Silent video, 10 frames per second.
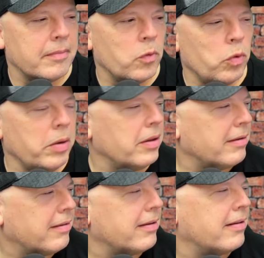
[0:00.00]
we
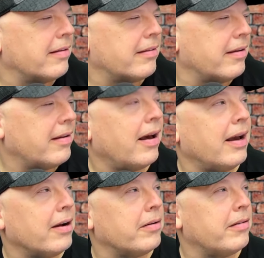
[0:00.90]
listened to this
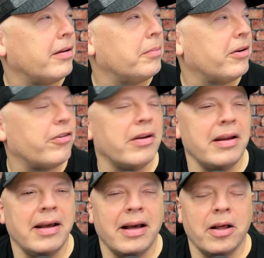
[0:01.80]
entire Tin
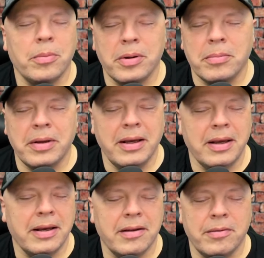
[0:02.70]
Machine album
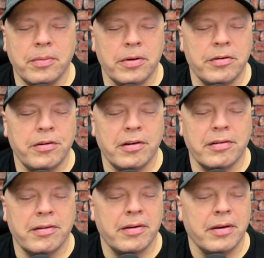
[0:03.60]
and we're
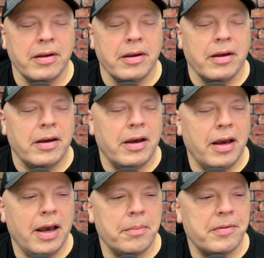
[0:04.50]
just
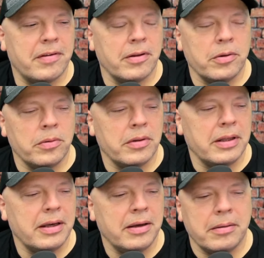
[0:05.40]

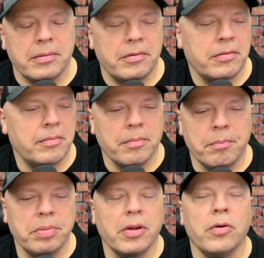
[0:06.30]
absolutely
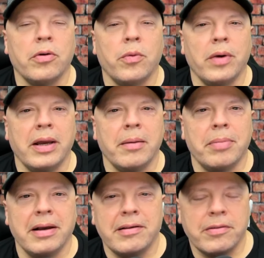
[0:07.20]
blown away
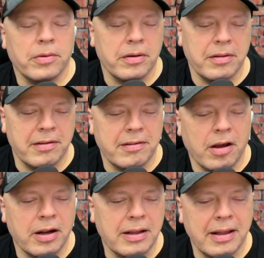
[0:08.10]
by sort of the
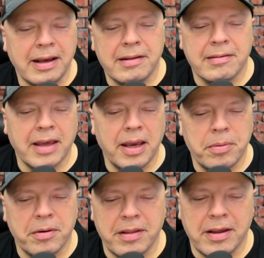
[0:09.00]
sonic
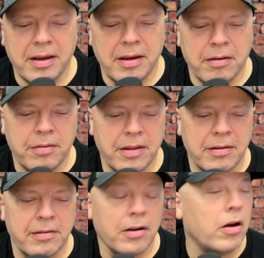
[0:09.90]
landscape of the
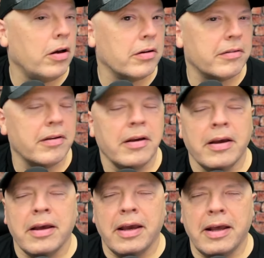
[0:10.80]
songs.
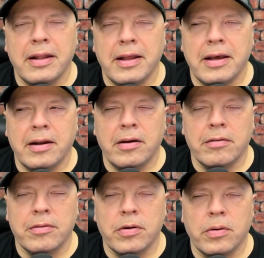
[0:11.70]
And then,
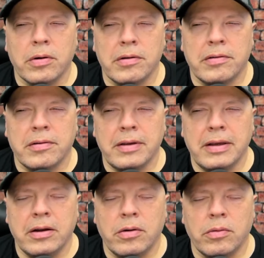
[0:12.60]
of course,
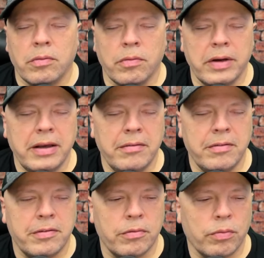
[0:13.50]

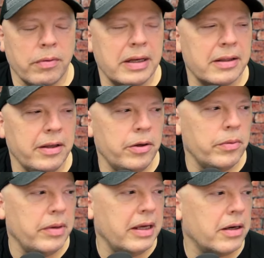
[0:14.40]
Reeves' really
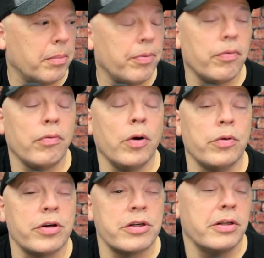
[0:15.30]
unique
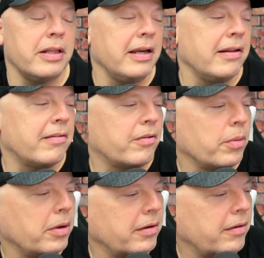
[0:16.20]
approach to the
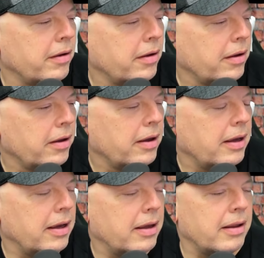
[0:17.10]
instrument.
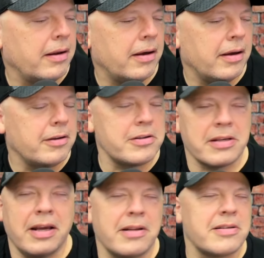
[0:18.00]
And it
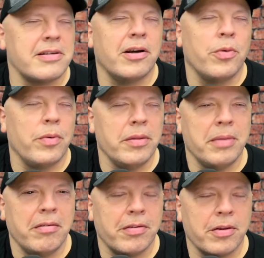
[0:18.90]
just kind of stuck with
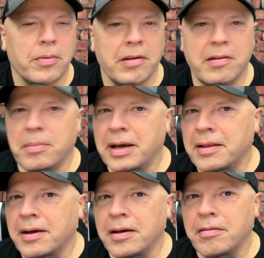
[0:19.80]
me for the rest of my
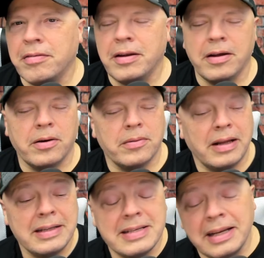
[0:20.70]
life.
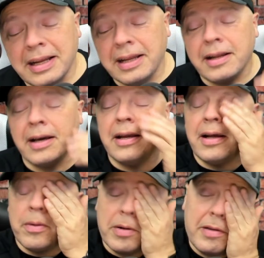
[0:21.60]
1989,
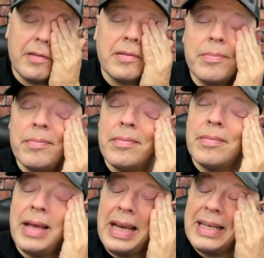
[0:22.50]
I was
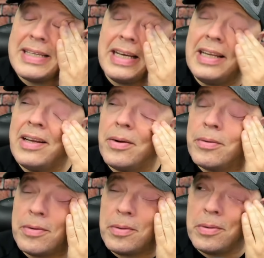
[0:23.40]
18
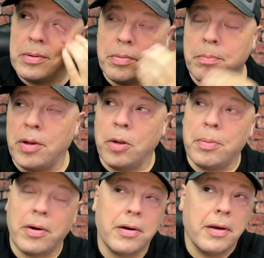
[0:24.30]
years old,
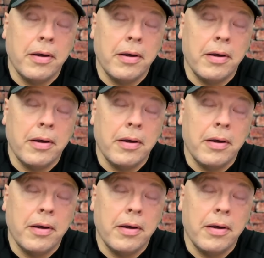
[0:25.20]
ballpark.